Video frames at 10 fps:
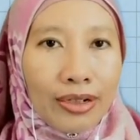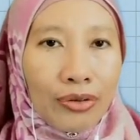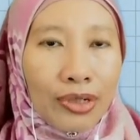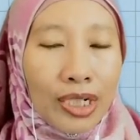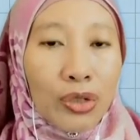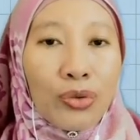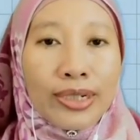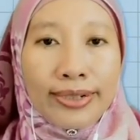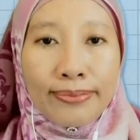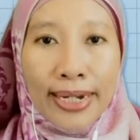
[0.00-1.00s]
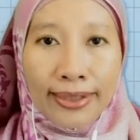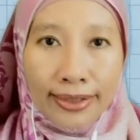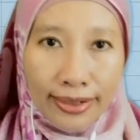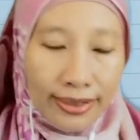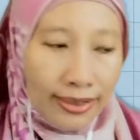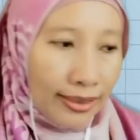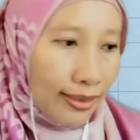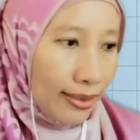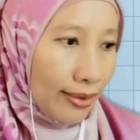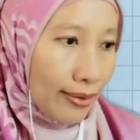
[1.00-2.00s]
you can do it mentally.
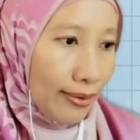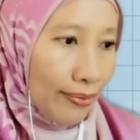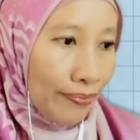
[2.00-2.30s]
Yeah,